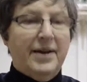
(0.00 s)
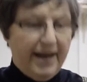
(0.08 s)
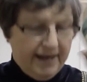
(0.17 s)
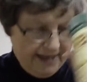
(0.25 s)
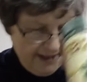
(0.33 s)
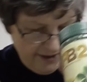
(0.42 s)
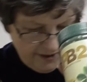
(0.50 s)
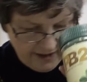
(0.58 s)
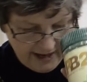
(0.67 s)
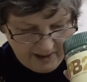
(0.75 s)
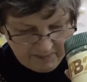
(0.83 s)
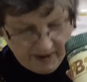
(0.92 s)
And here,
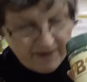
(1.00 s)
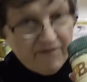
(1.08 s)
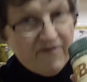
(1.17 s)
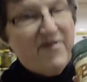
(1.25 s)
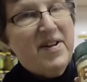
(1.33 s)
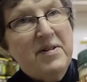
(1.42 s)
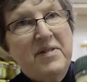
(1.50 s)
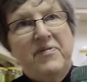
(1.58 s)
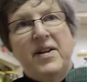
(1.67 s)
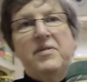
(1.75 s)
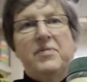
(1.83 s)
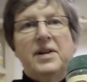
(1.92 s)
my very
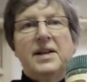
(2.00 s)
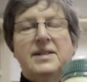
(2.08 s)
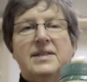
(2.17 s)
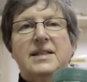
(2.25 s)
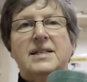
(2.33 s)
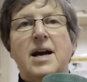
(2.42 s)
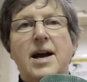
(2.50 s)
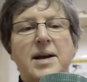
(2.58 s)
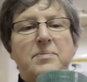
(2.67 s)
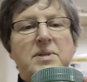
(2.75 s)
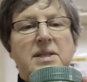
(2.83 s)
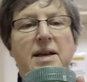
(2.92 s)
favorite is a
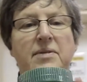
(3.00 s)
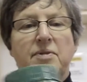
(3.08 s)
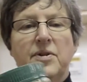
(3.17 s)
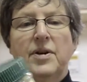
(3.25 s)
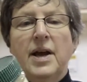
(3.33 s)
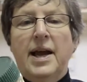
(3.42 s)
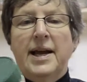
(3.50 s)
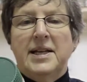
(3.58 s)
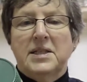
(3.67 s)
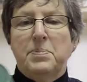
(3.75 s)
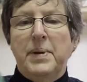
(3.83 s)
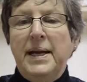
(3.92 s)
time saver.
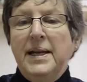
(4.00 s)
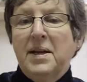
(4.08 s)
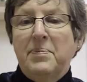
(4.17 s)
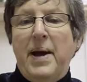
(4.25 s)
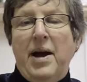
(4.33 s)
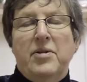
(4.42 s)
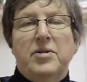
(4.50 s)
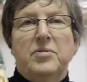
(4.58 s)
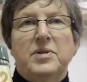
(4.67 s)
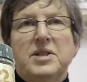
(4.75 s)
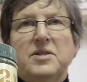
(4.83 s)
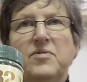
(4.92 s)
It's peanut powder,
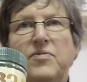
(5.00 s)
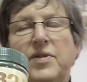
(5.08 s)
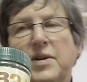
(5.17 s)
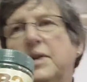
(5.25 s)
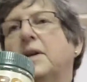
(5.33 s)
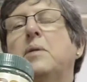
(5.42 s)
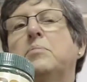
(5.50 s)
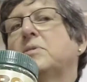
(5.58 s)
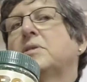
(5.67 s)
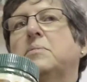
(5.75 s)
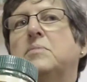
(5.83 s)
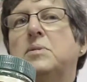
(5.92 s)
which is very
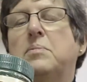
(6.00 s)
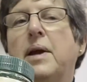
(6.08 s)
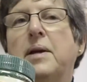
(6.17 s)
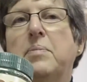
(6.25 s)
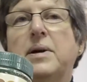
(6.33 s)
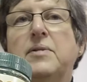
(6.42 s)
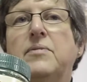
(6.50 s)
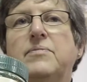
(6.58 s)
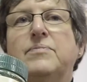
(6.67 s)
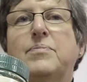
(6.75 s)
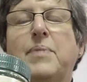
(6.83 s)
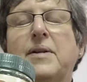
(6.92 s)
cumbersome to make
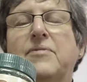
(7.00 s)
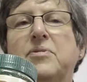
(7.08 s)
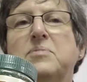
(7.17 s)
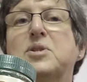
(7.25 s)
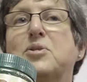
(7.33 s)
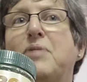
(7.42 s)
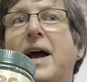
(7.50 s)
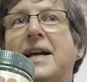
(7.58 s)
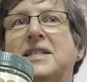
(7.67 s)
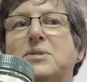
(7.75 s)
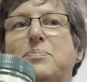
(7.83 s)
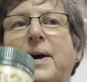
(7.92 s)
from
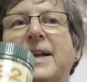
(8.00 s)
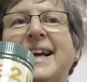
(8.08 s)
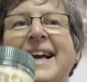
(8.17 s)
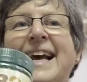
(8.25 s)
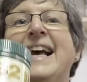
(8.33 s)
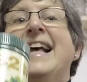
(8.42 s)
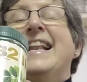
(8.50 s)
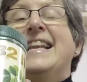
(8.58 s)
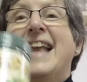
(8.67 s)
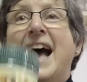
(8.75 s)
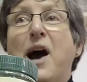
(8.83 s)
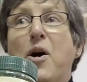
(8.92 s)
scratch, but
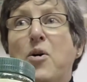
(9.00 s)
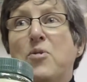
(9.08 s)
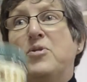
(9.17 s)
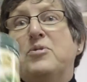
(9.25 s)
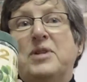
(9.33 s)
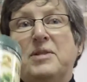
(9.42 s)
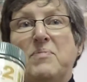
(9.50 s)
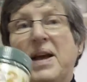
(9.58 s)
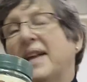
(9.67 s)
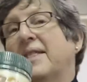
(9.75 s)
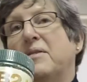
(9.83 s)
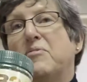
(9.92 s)
now you can
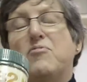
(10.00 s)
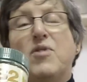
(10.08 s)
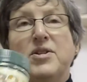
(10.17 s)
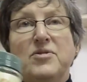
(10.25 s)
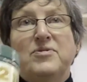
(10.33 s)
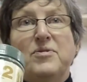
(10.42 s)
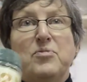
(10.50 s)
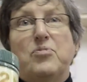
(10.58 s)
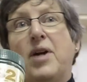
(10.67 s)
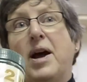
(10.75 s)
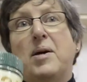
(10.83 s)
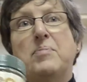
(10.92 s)
make the wonderful
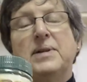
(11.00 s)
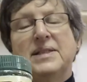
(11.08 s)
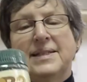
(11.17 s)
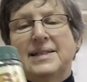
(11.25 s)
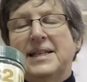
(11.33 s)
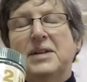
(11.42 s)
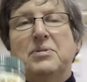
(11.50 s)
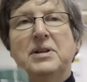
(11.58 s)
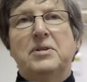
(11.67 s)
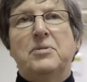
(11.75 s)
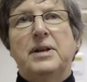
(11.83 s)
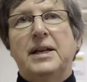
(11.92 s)
rub. It's the secret
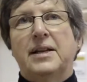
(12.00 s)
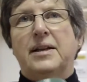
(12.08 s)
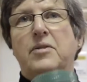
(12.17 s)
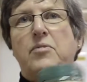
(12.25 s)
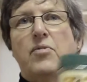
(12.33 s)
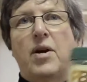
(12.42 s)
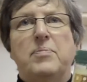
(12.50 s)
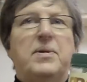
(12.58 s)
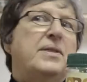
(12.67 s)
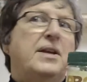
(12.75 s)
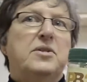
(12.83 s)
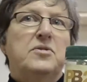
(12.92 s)
ingredient in a rub that
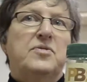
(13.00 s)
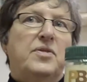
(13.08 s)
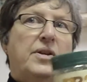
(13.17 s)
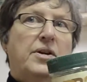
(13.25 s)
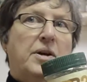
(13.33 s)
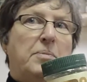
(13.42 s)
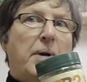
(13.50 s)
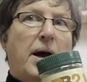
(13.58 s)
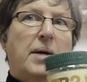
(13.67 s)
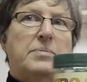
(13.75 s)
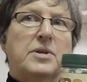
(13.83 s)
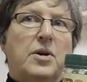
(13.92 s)
they use for their
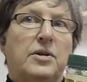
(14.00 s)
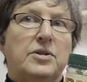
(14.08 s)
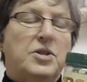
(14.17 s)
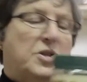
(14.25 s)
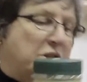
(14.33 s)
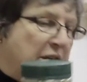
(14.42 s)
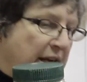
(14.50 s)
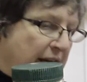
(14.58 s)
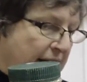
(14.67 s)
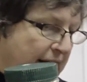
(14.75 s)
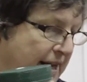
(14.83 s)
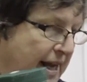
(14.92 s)
kebabs called chichinga.